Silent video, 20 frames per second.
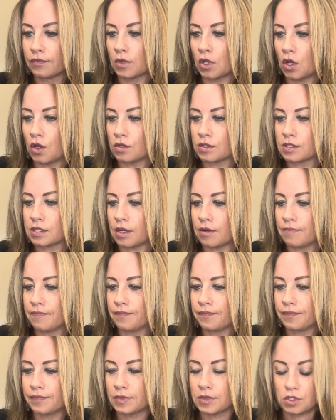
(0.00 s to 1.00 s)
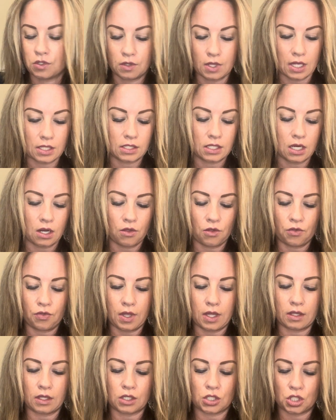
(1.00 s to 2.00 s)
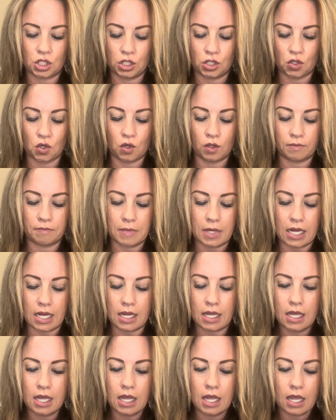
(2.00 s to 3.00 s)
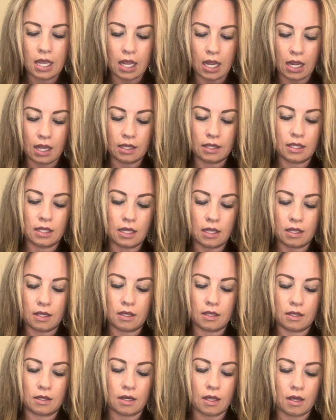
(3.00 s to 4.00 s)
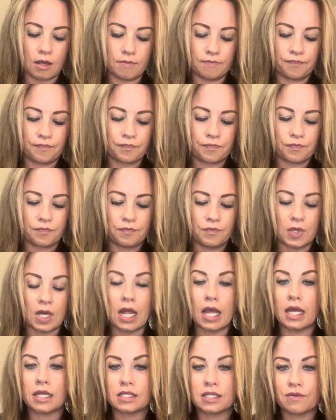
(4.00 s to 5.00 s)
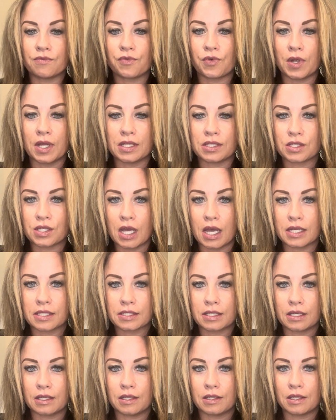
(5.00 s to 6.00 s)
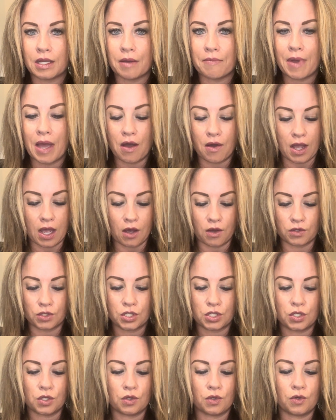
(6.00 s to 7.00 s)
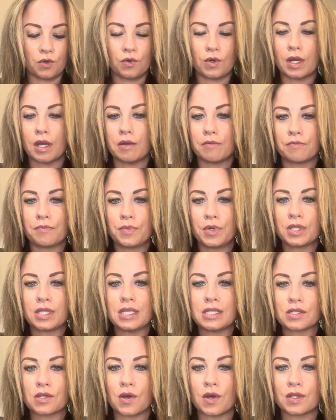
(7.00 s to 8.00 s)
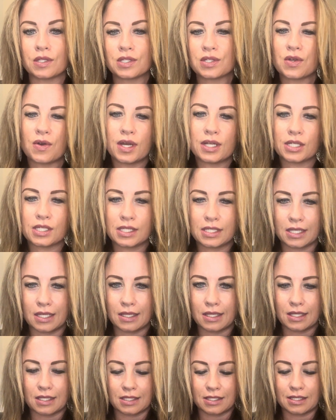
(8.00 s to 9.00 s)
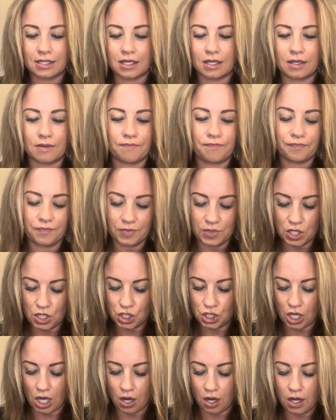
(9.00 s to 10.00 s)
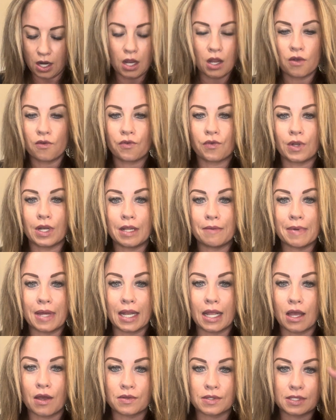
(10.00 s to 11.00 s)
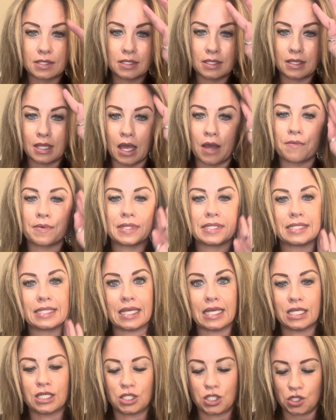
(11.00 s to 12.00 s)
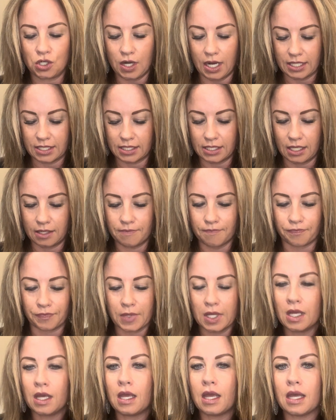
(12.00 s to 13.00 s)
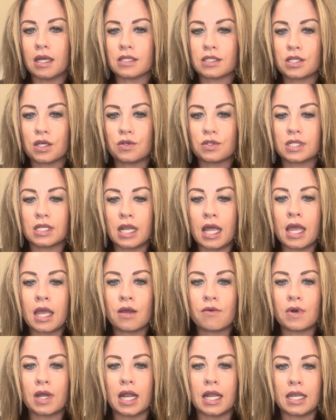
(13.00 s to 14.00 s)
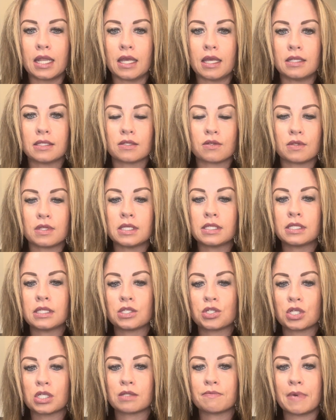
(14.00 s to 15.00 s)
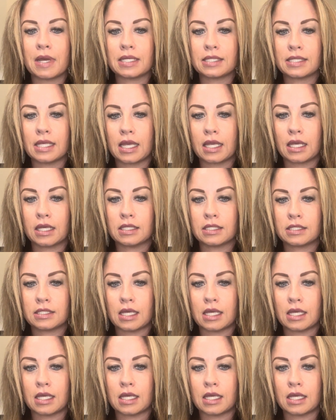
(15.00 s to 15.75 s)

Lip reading: also. So that's another thing that she told me. And then but I had some friends asking about how to put these on, so I just did this to share for anybody else that was interested. And so today what I did, so this is just my second